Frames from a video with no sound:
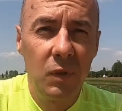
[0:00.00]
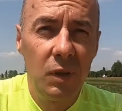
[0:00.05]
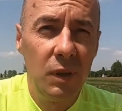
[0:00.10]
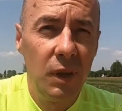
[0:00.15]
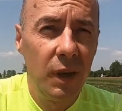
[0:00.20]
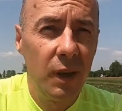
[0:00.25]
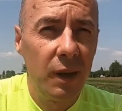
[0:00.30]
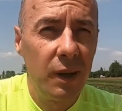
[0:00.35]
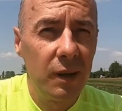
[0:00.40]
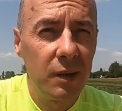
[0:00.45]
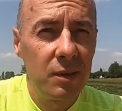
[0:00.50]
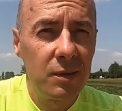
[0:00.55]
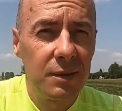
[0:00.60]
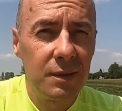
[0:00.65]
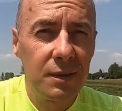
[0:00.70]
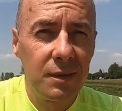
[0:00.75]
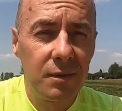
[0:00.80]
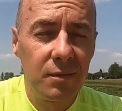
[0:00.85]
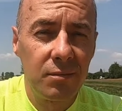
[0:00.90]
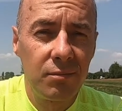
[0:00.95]
yeah, I
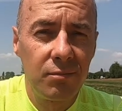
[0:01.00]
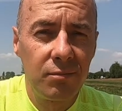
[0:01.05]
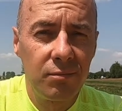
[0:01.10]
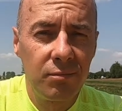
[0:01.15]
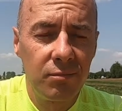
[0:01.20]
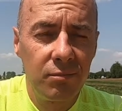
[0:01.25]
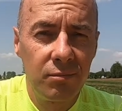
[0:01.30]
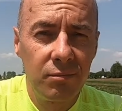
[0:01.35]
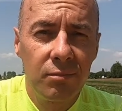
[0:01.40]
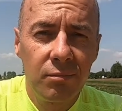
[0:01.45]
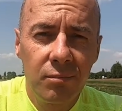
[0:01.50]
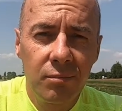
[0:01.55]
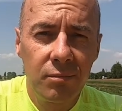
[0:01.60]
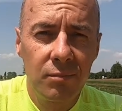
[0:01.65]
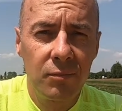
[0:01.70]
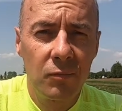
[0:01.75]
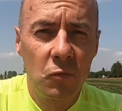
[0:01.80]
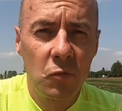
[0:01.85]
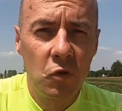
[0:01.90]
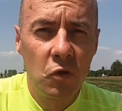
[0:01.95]
just
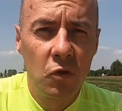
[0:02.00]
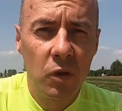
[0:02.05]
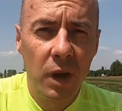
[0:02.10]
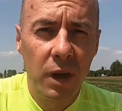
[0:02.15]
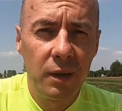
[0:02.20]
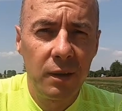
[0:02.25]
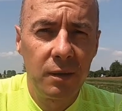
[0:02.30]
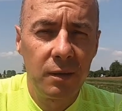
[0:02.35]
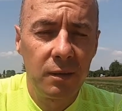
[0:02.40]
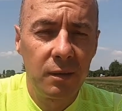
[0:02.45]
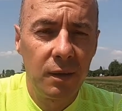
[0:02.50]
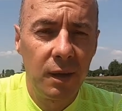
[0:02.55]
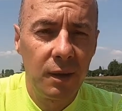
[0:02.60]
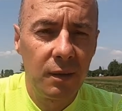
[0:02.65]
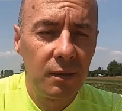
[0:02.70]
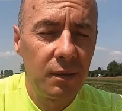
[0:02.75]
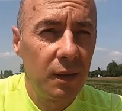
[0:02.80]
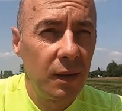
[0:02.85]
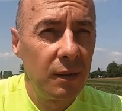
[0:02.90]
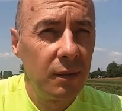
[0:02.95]
tried
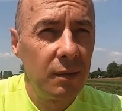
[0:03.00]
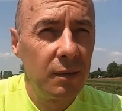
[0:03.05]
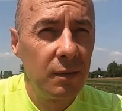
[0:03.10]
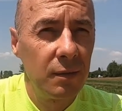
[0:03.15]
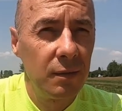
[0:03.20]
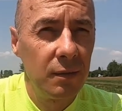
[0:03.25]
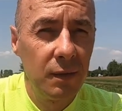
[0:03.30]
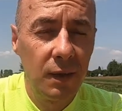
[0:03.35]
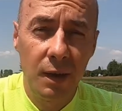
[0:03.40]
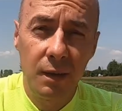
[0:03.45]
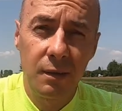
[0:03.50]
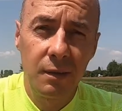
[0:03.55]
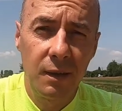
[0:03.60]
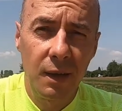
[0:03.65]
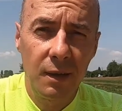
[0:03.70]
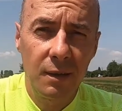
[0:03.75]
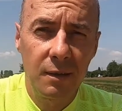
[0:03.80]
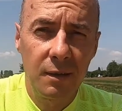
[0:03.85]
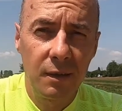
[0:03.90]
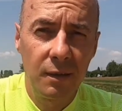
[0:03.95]
and get
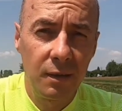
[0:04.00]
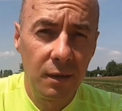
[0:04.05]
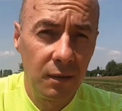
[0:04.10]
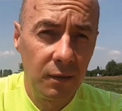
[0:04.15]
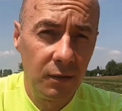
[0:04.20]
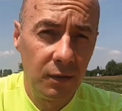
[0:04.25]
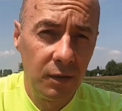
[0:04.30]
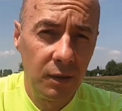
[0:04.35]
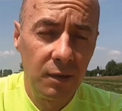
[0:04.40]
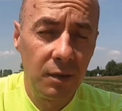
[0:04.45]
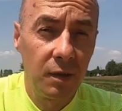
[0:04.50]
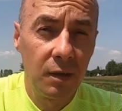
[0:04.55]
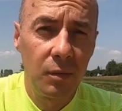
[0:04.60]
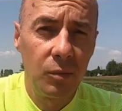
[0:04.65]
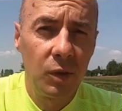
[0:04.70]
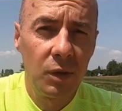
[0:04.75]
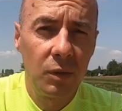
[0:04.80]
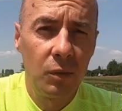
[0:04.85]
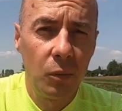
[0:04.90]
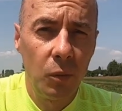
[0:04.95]
tested and
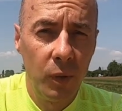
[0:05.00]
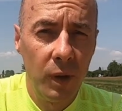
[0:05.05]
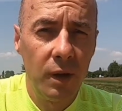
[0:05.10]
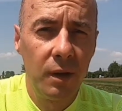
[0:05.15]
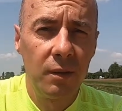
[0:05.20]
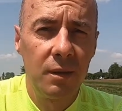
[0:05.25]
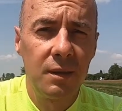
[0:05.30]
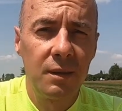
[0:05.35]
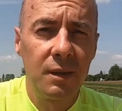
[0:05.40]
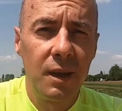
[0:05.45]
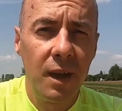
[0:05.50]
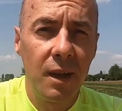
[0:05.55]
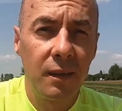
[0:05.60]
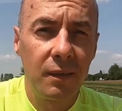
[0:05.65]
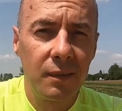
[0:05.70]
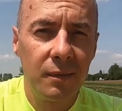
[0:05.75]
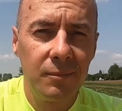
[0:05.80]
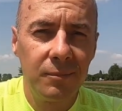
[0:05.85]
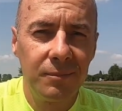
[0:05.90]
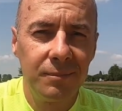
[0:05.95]
determined where is that.
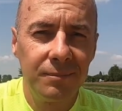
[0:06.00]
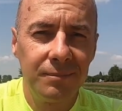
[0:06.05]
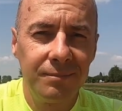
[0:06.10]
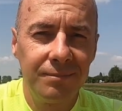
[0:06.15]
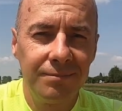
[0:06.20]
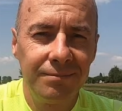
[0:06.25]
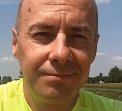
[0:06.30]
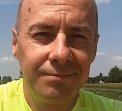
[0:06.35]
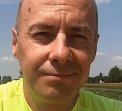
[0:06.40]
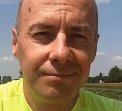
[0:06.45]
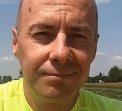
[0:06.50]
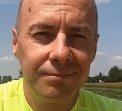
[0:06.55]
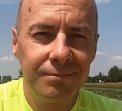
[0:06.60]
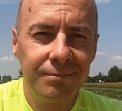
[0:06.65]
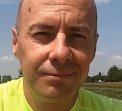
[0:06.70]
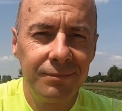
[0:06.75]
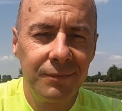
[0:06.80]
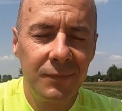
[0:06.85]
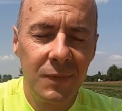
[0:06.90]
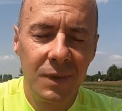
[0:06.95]

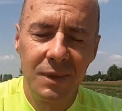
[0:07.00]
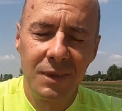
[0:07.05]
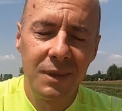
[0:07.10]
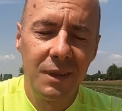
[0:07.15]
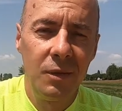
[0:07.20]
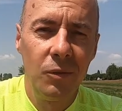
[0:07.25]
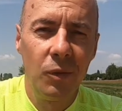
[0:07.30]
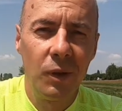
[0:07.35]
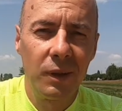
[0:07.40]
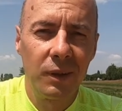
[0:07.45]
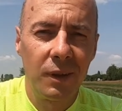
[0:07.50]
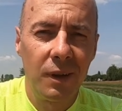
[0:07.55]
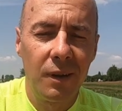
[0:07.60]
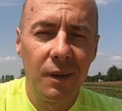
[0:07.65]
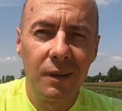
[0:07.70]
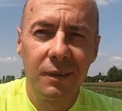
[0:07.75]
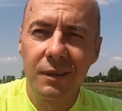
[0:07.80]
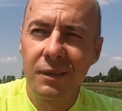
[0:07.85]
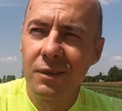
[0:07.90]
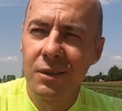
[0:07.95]
See what
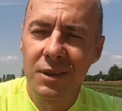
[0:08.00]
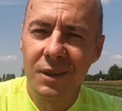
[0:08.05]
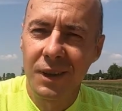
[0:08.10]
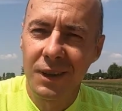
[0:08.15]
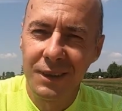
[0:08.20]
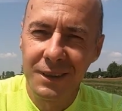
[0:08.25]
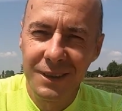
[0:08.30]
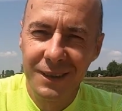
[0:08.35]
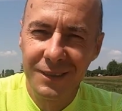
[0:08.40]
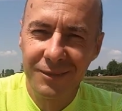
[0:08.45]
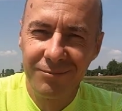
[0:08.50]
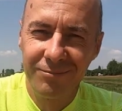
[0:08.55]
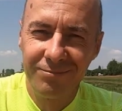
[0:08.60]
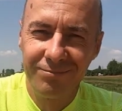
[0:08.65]
are the results.